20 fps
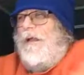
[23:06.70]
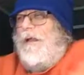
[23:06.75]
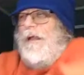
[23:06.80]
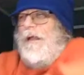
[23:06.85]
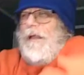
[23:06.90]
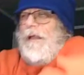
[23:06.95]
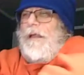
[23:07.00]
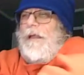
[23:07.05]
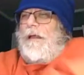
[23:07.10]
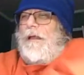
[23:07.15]

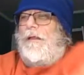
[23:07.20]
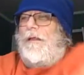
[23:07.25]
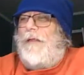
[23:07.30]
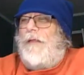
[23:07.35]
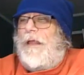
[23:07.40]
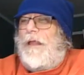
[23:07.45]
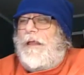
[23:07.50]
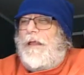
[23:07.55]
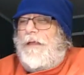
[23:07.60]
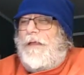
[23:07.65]
and
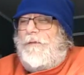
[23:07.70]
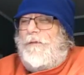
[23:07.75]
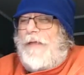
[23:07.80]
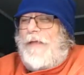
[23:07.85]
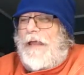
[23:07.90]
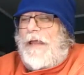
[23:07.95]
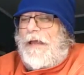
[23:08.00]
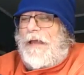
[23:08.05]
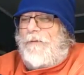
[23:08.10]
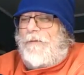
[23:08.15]
they each
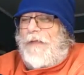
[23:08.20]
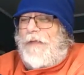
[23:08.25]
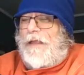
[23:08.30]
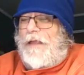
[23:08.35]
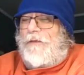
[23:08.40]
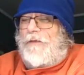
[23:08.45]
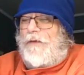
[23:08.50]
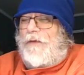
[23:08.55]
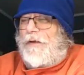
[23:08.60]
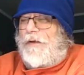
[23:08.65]
have they
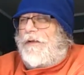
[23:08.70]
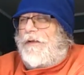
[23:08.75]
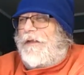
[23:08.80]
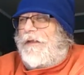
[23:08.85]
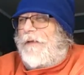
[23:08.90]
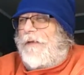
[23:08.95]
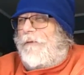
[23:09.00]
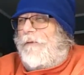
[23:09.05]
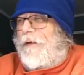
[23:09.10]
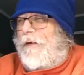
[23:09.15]
each are
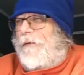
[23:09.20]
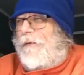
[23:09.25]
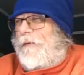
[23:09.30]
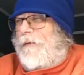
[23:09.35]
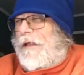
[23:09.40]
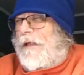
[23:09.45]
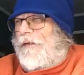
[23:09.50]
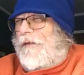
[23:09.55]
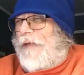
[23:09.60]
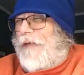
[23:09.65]
different. They each